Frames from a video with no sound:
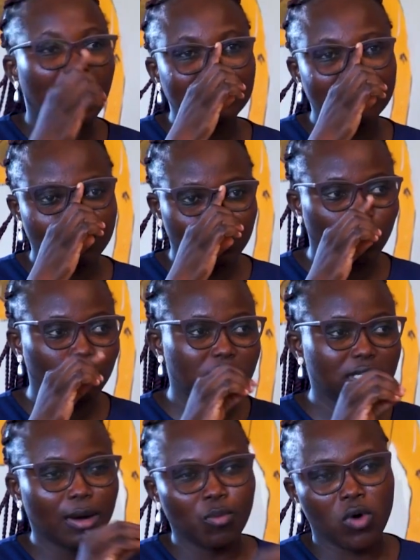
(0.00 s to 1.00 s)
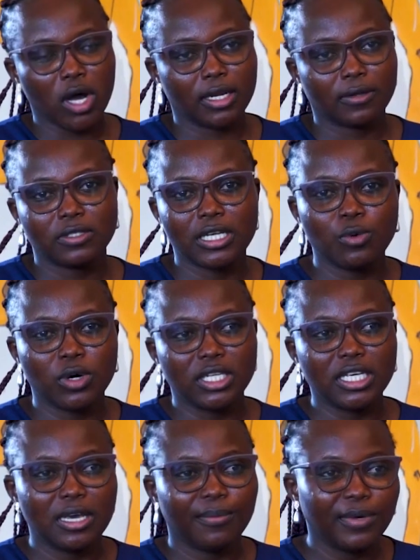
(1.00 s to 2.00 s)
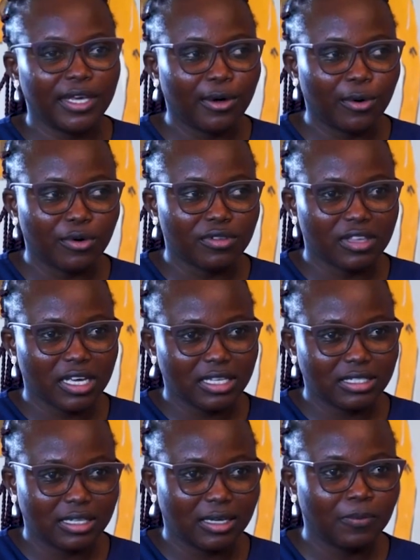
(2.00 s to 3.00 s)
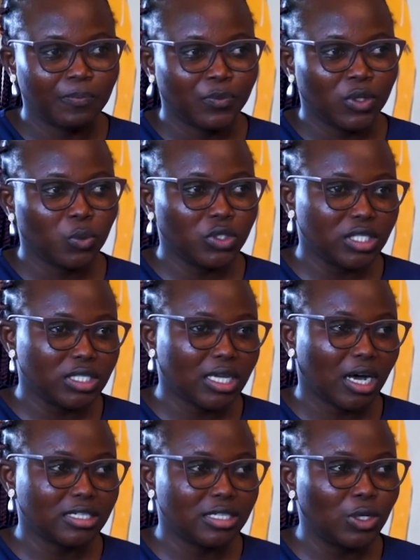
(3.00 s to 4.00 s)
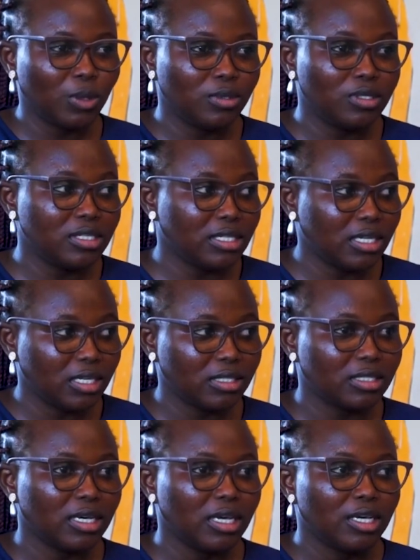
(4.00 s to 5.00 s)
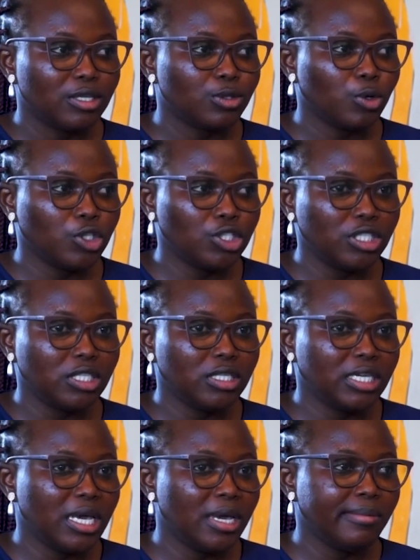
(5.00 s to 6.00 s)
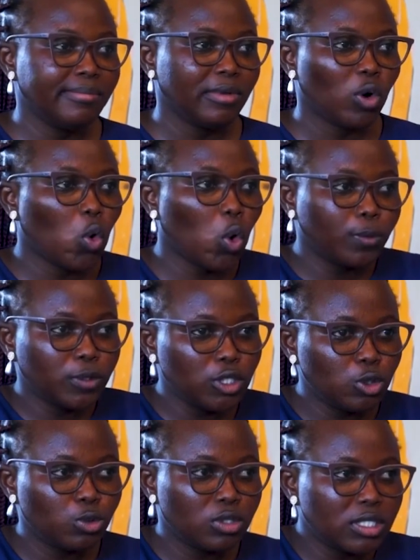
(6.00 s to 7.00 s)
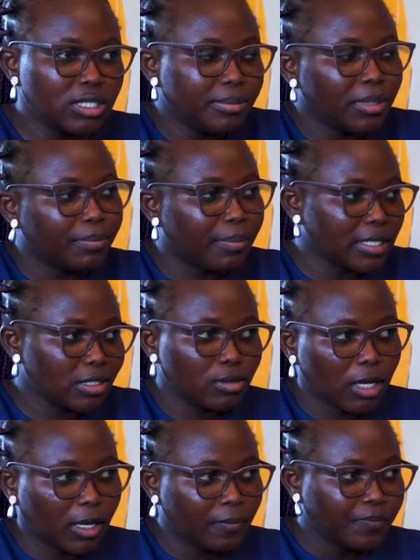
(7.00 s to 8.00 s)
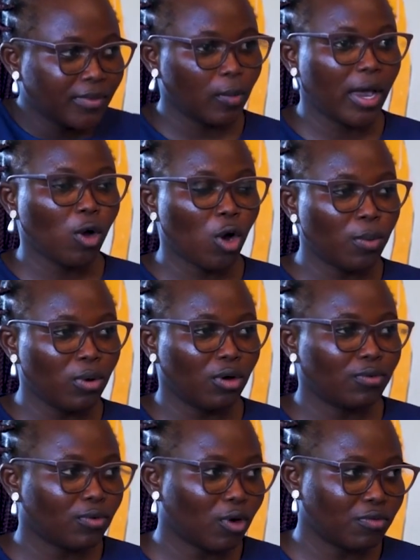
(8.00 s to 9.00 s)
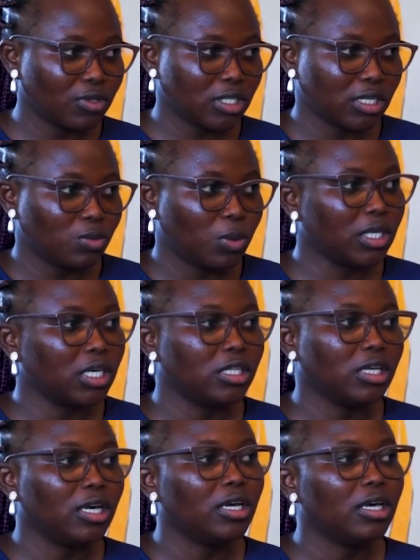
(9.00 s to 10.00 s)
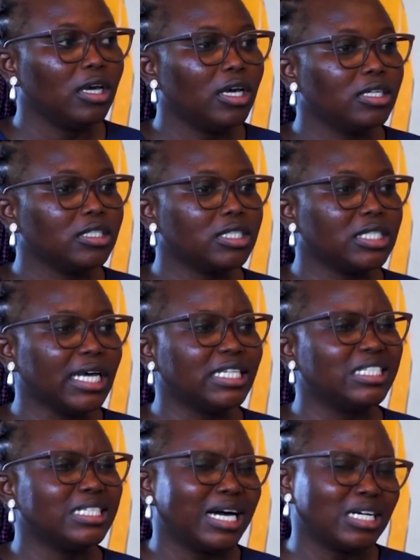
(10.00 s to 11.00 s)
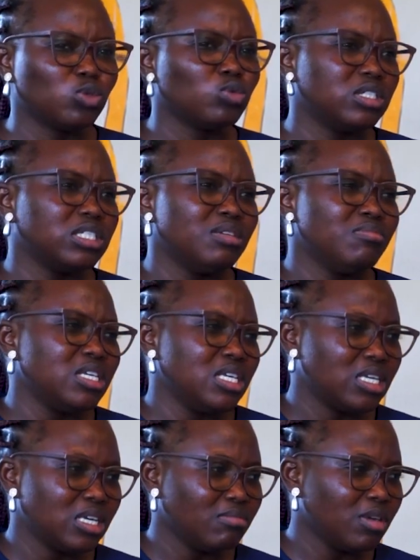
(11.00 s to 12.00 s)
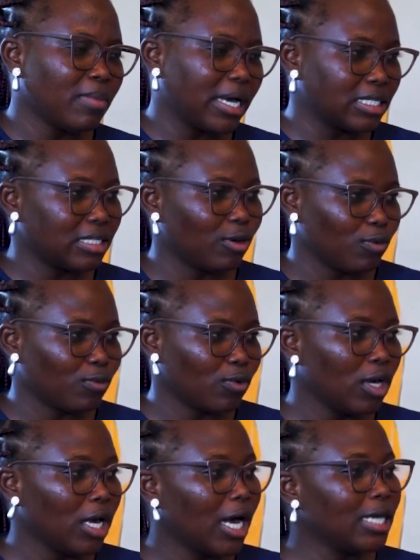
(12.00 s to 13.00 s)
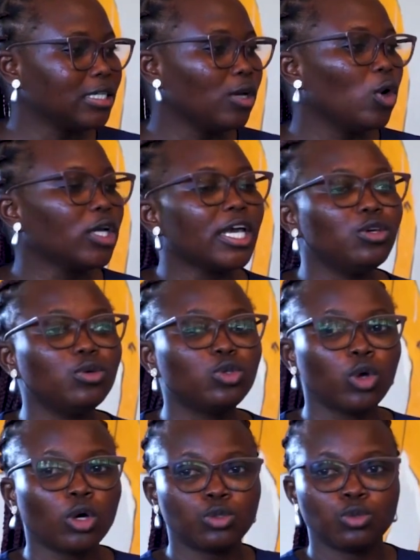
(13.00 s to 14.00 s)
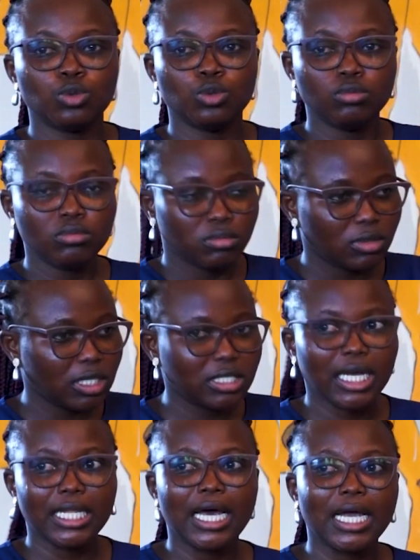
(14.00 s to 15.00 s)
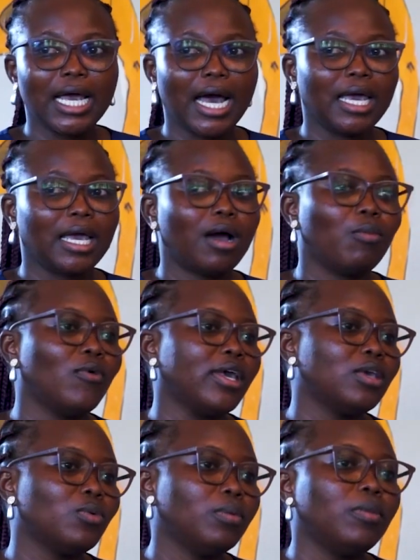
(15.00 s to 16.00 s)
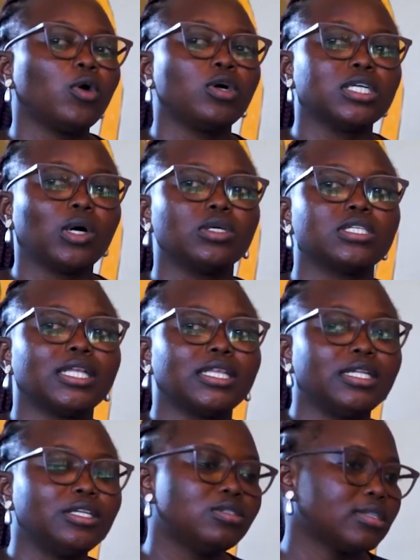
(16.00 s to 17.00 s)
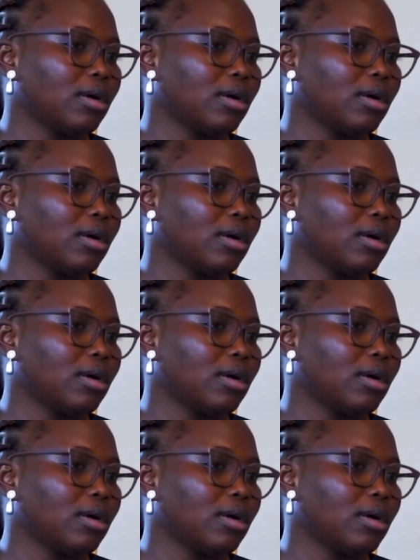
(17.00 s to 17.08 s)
I just told someone came here on Thursday, which is our CWC days. So she came opting to see me in particular. There were a couple of officers working here. She said she asked to see me myself. I said, okay, you talk to this other guy I'm working with, because I was attending